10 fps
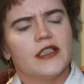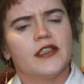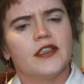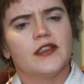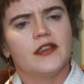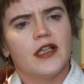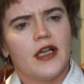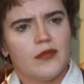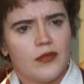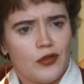
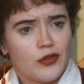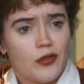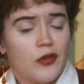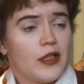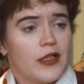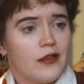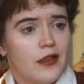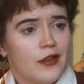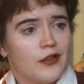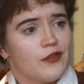I'm also looking
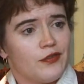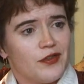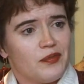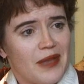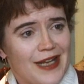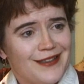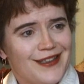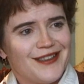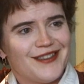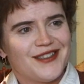a lot of
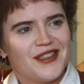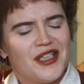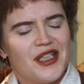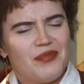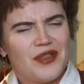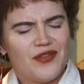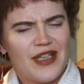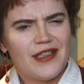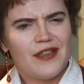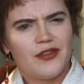paintings, but it's
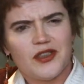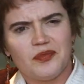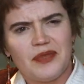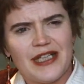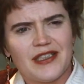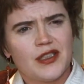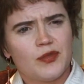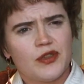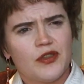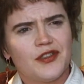very difficult
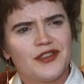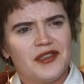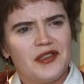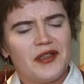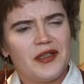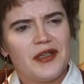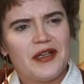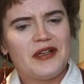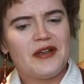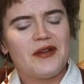paintings because
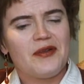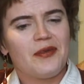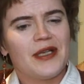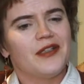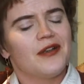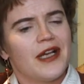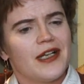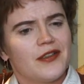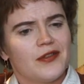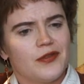when you
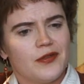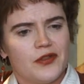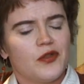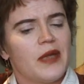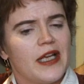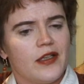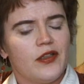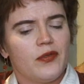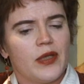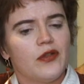like to make,
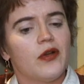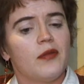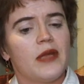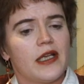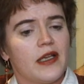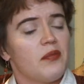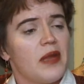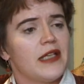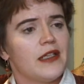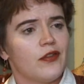when you are making a
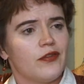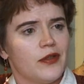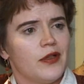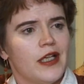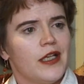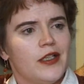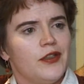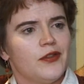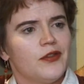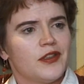painting of you,
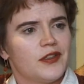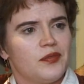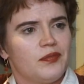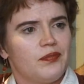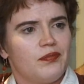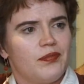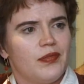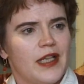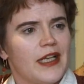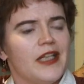you're not
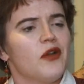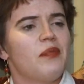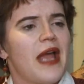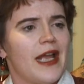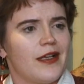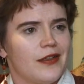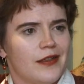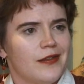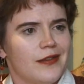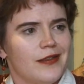taking your bag